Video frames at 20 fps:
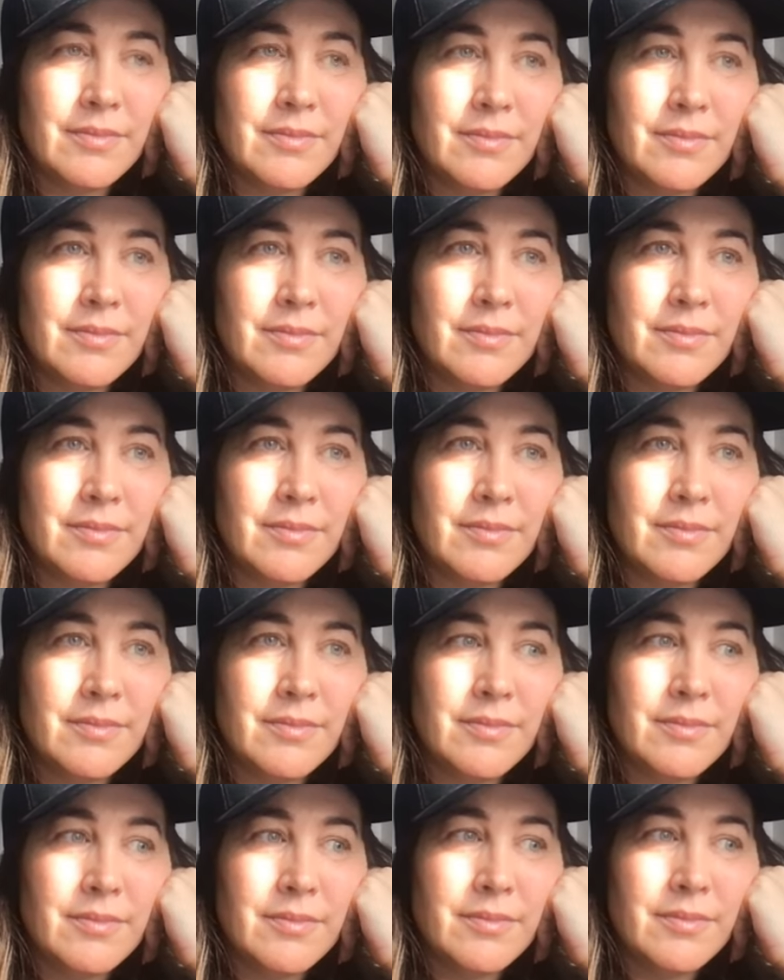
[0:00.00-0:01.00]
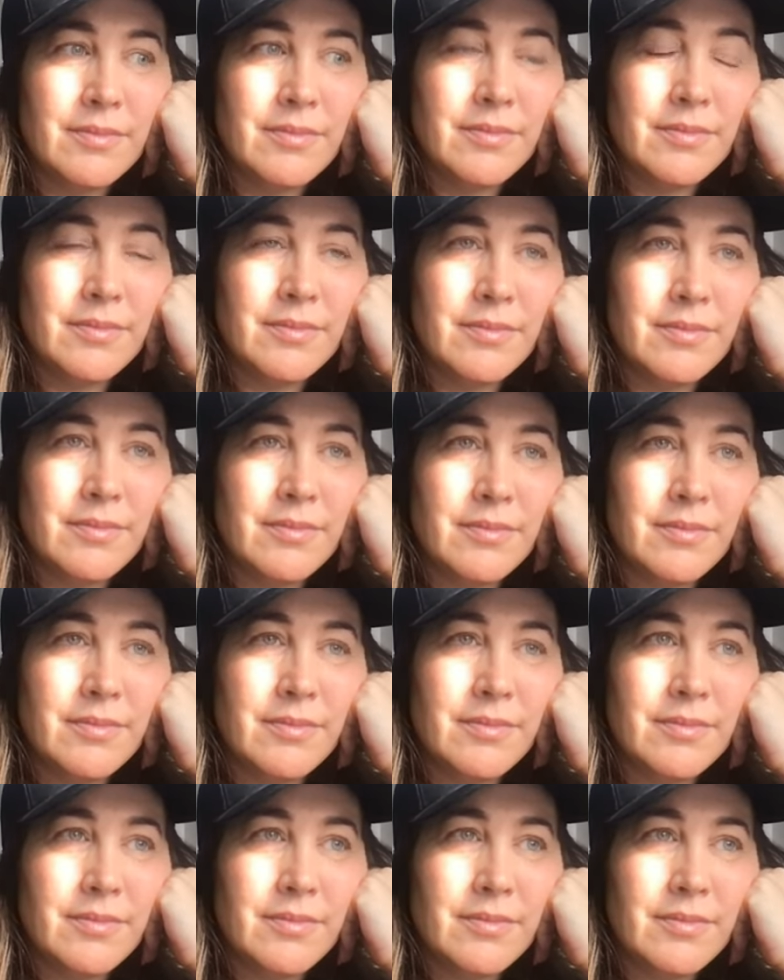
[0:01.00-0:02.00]

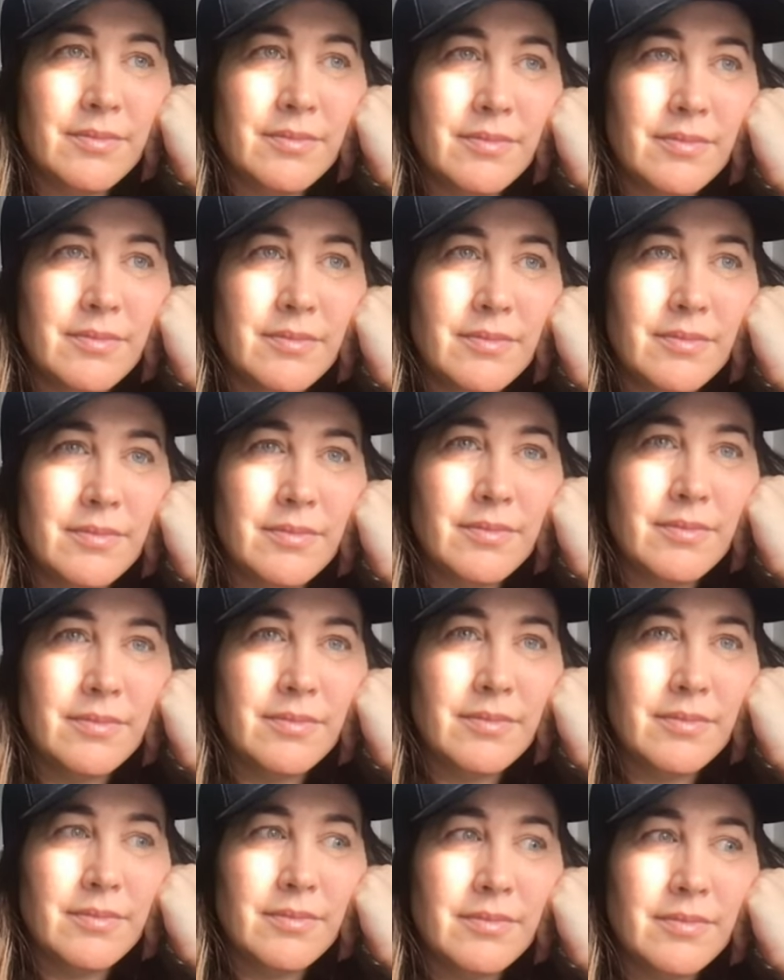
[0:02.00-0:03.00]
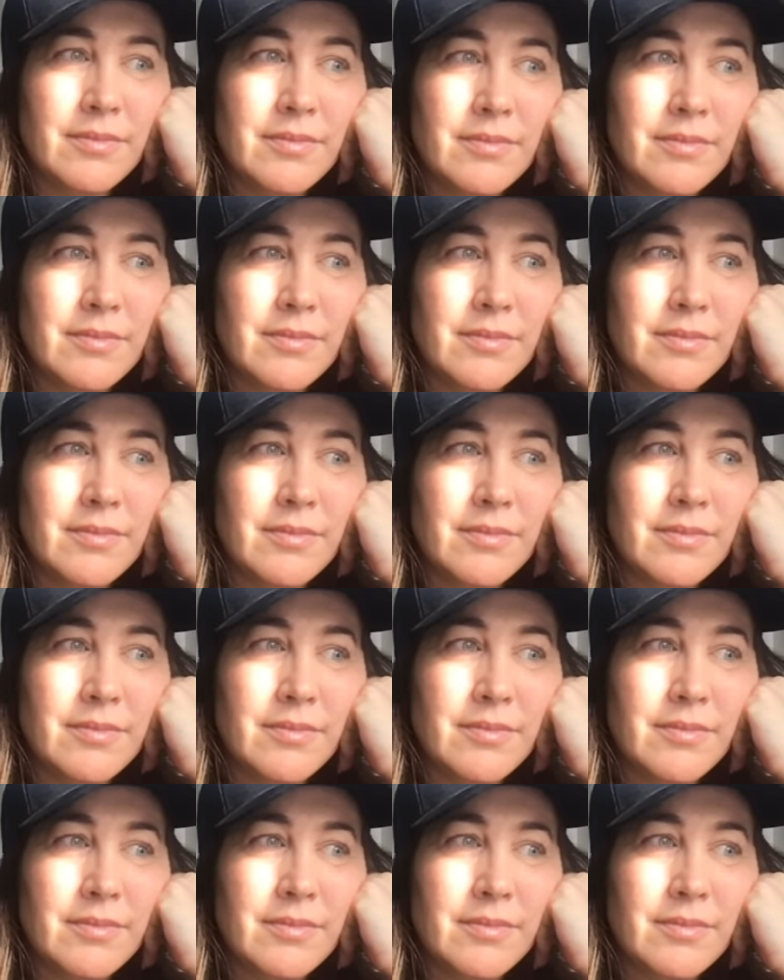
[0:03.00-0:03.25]
[no speech]